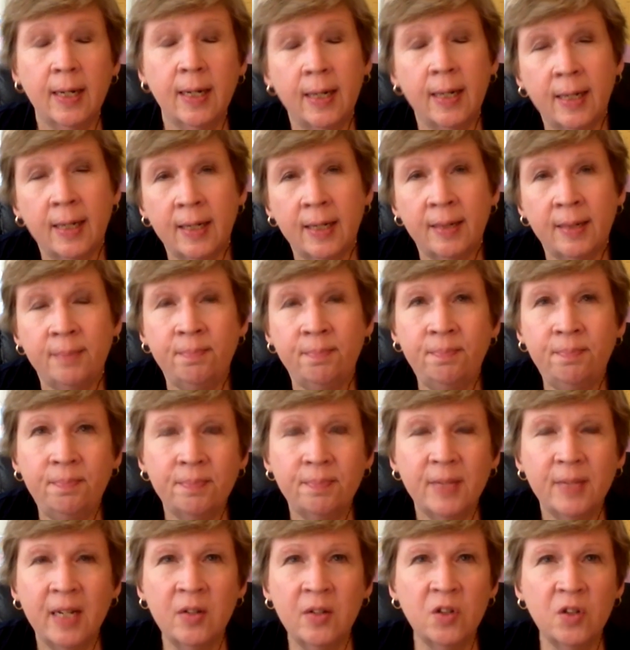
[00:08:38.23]
Um,
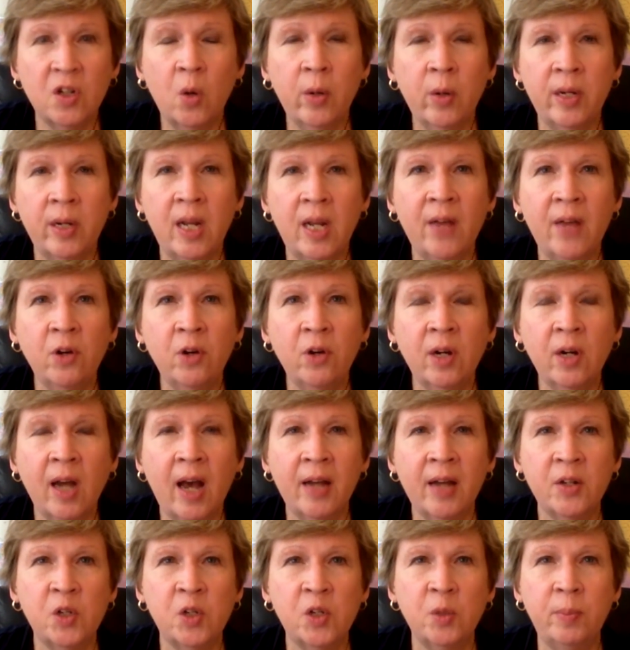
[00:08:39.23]
and so it never
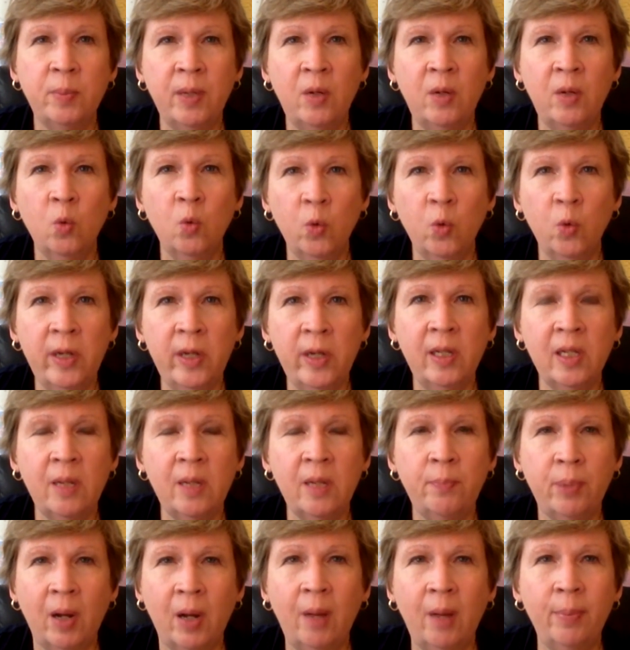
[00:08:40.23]
got to be
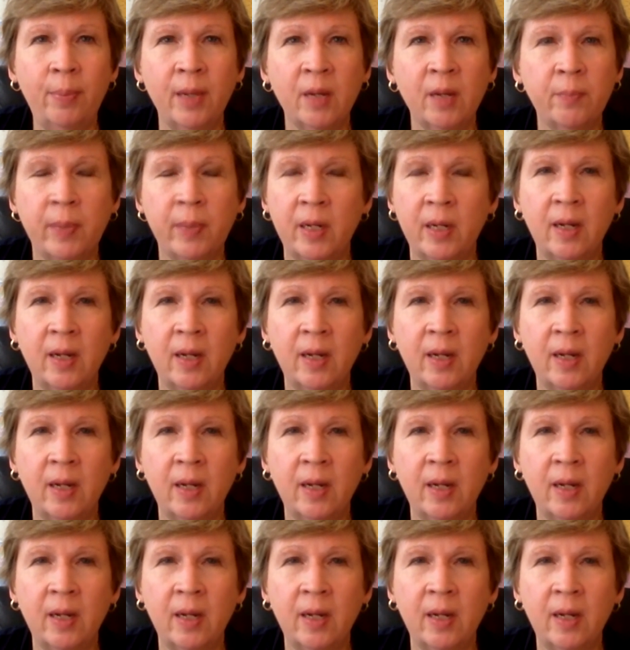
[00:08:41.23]
really public,